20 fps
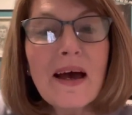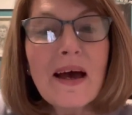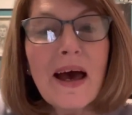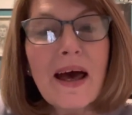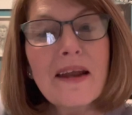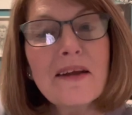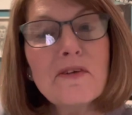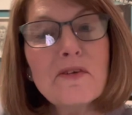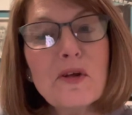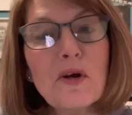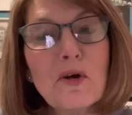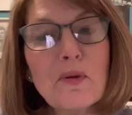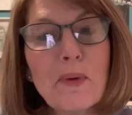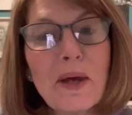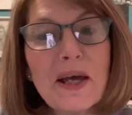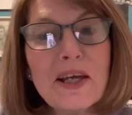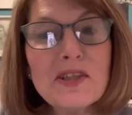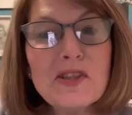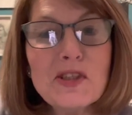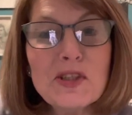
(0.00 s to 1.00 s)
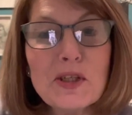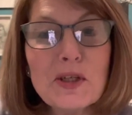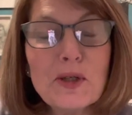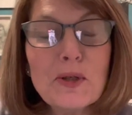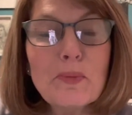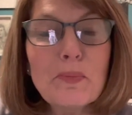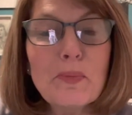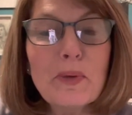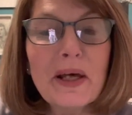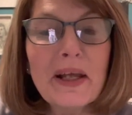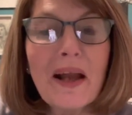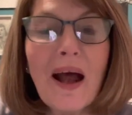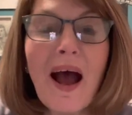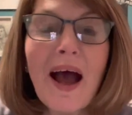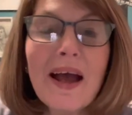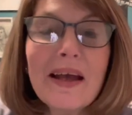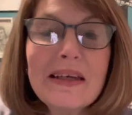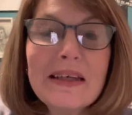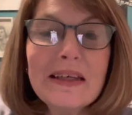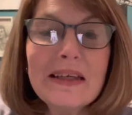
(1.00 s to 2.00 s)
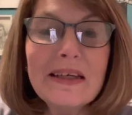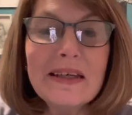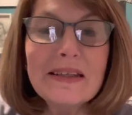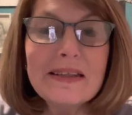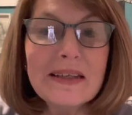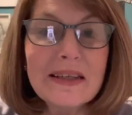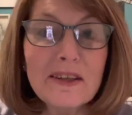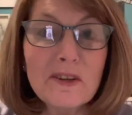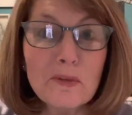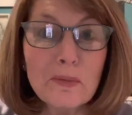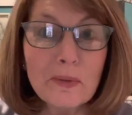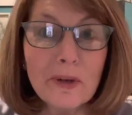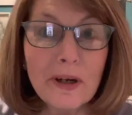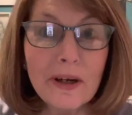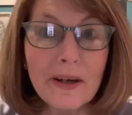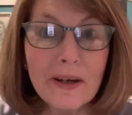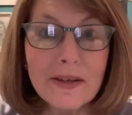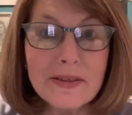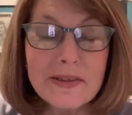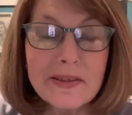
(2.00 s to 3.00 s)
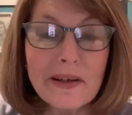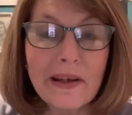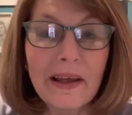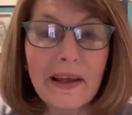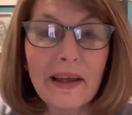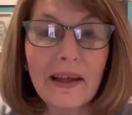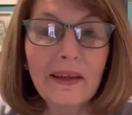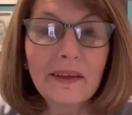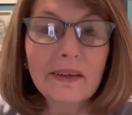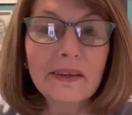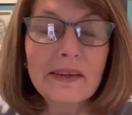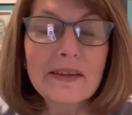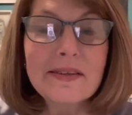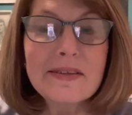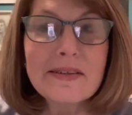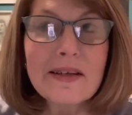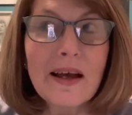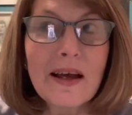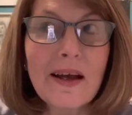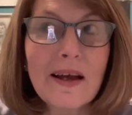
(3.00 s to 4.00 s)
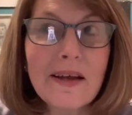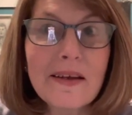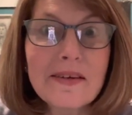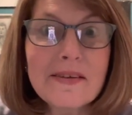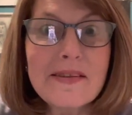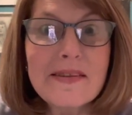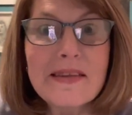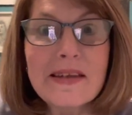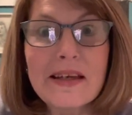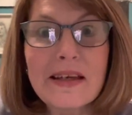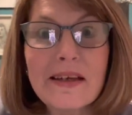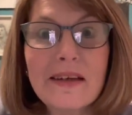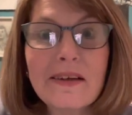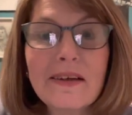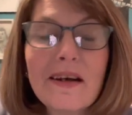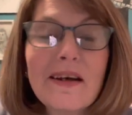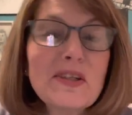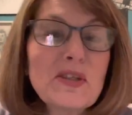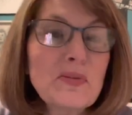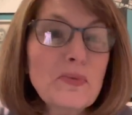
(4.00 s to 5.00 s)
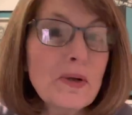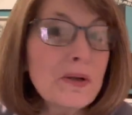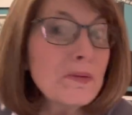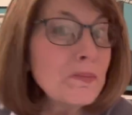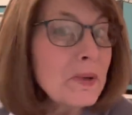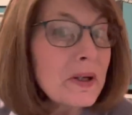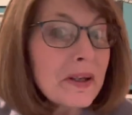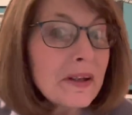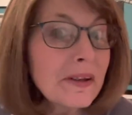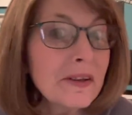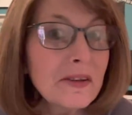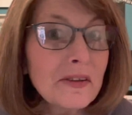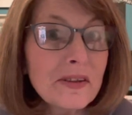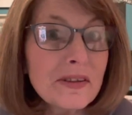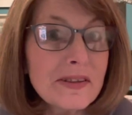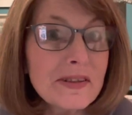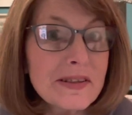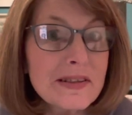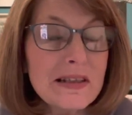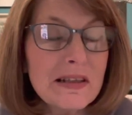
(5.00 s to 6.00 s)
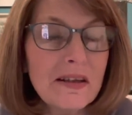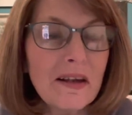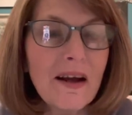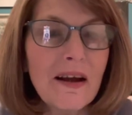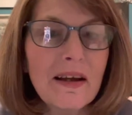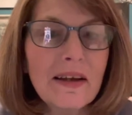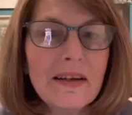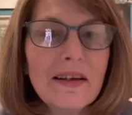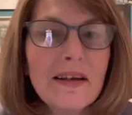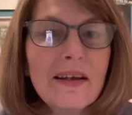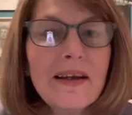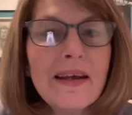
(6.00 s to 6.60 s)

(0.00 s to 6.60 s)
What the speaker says: I don't know about you, but I get in a rut and I think, gosh, what am I going to cook tonight?